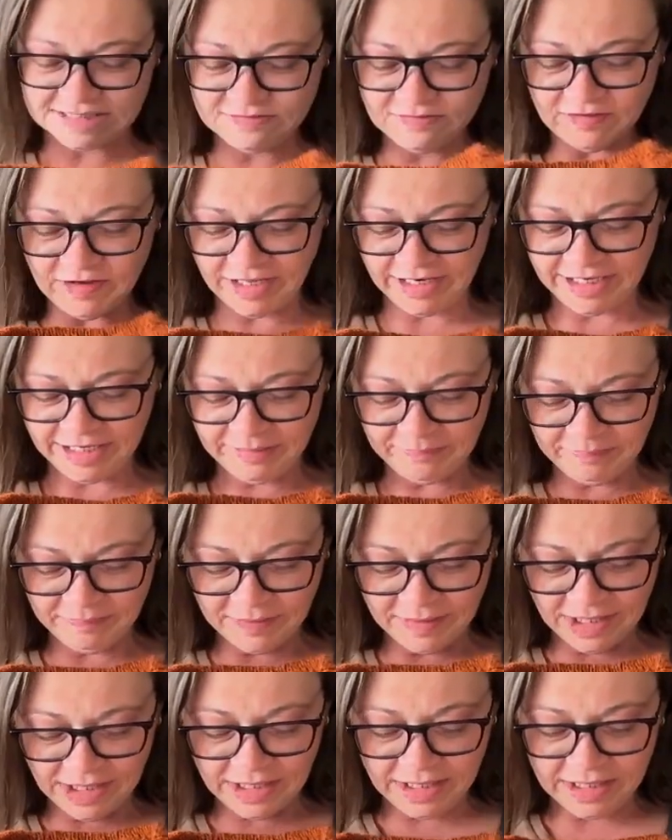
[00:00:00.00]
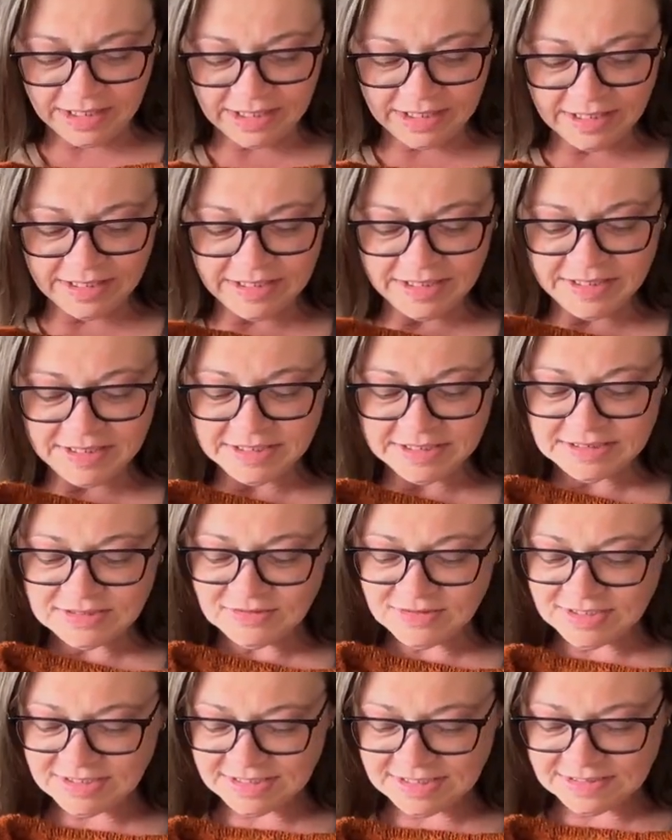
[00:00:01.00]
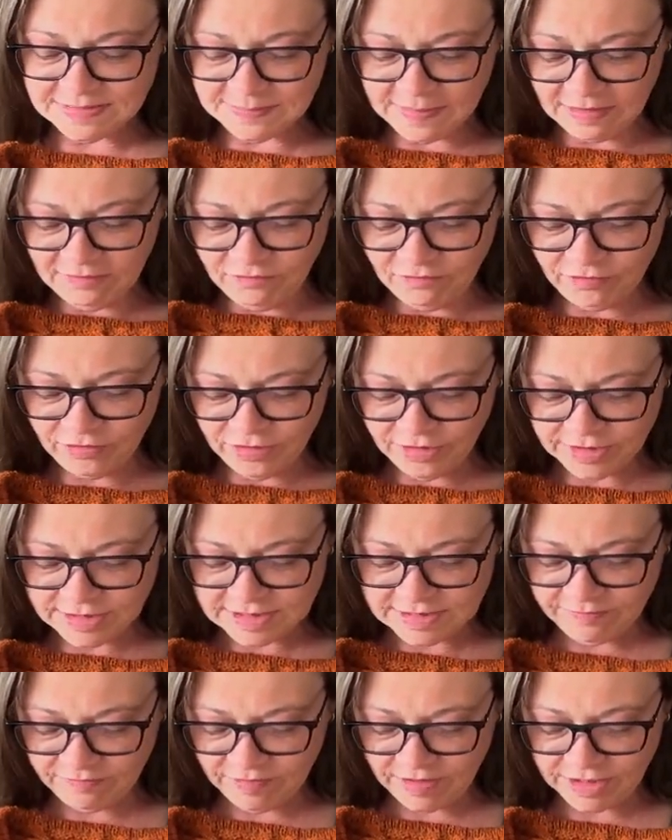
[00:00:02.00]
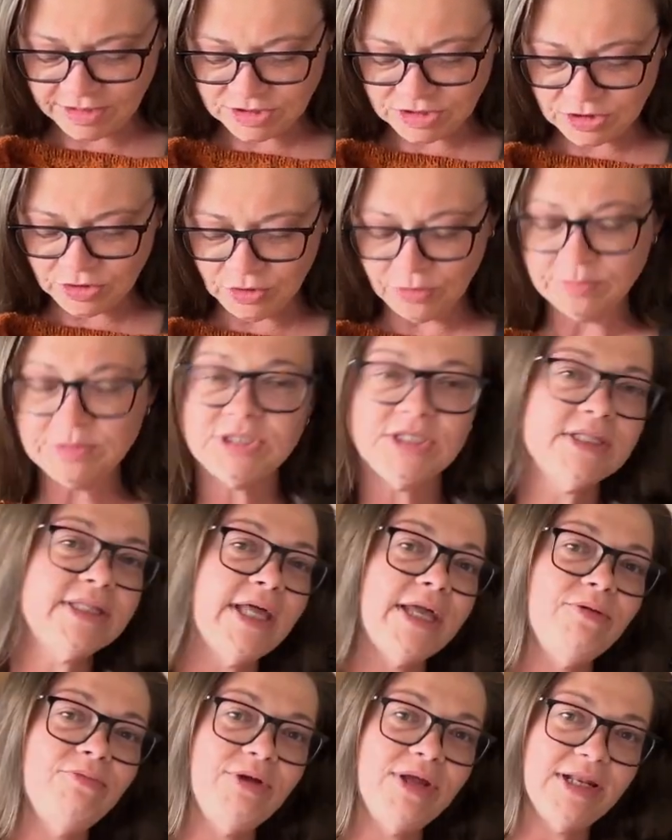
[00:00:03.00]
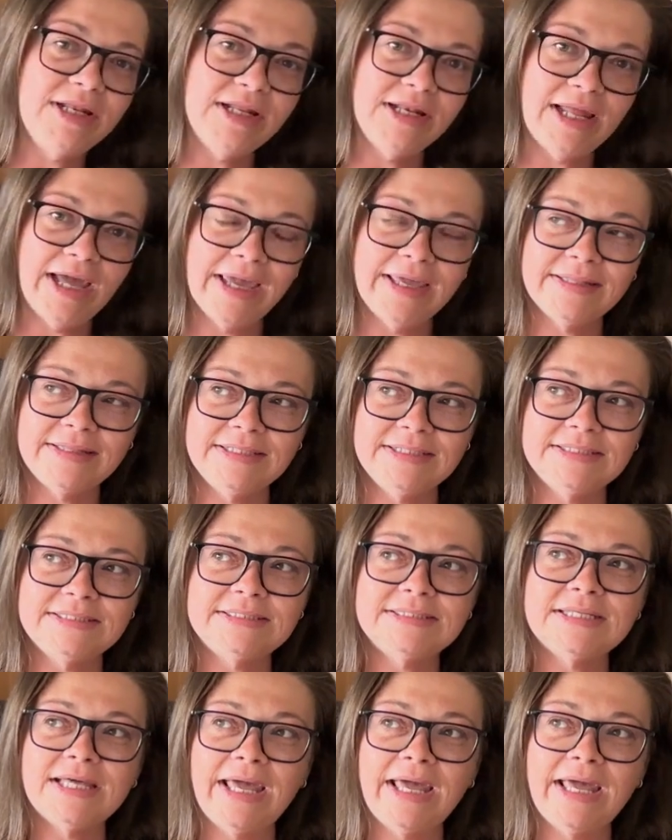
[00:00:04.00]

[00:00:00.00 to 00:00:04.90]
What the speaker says: funny. So this is my first finished object. I really like this.